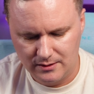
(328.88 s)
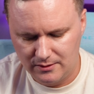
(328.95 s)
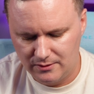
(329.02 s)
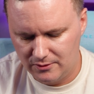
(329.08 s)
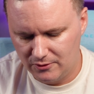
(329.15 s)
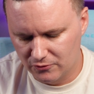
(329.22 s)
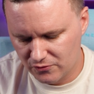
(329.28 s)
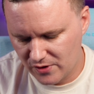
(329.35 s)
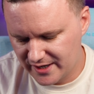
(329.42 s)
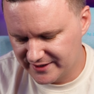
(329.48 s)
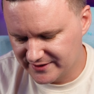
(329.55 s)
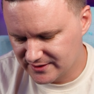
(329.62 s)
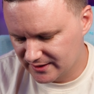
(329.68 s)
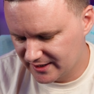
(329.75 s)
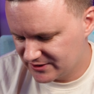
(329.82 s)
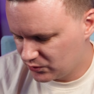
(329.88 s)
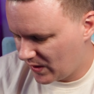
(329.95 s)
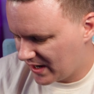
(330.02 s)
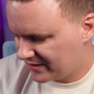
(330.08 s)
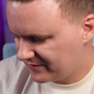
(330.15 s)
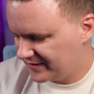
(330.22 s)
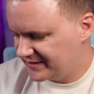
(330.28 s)
Alrighty, so let's whack
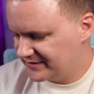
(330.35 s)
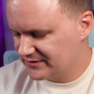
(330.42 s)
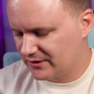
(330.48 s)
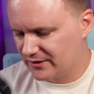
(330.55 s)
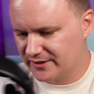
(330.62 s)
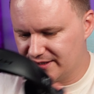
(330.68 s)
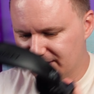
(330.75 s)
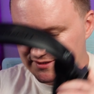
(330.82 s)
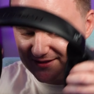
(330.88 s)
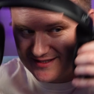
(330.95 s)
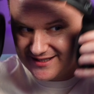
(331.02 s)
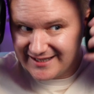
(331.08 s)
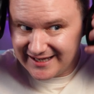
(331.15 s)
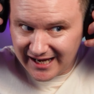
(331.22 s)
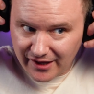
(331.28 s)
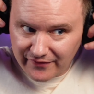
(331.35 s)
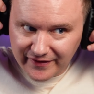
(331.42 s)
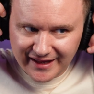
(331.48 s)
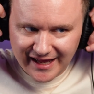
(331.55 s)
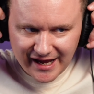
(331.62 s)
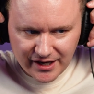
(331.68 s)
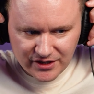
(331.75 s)
these on and see how they
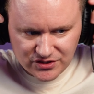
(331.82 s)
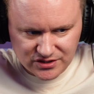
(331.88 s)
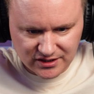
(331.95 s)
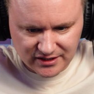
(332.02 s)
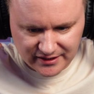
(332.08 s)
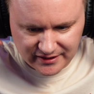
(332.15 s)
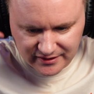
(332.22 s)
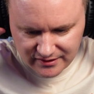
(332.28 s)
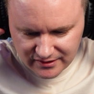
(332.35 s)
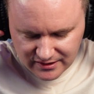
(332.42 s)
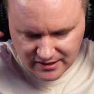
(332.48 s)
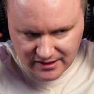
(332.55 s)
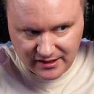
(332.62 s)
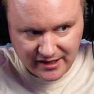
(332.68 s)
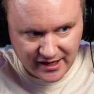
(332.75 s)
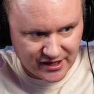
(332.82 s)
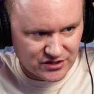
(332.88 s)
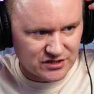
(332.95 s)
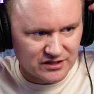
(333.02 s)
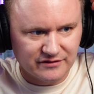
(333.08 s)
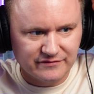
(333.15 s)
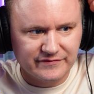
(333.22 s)
actually
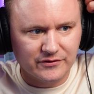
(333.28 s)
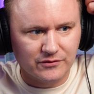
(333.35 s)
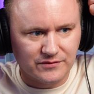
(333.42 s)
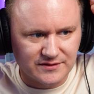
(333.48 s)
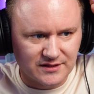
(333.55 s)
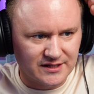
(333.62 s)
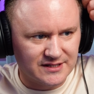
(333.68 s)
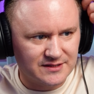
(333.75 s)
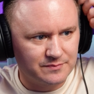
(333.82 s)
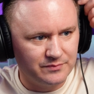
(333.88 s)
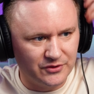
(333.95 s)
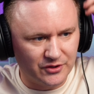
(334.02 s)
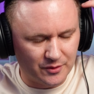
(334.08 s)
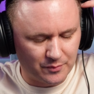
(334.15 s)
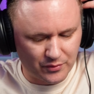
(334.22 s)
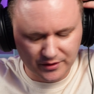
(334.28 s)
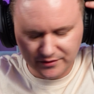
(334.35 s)
feel. So let's, bring